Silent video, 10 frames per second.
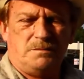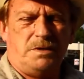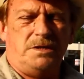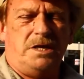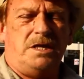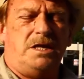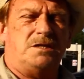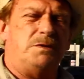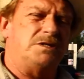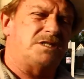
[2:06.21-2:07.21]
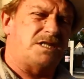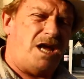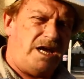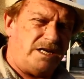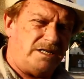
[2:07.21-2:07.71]
And it has been
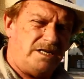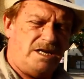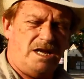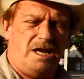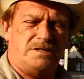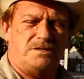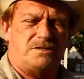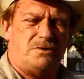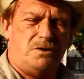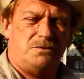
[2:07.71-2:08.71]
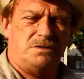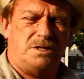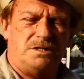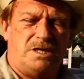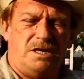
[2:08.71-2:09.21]
cited as a strong
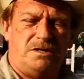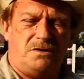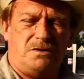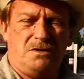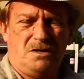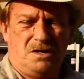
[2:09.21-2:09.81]
contender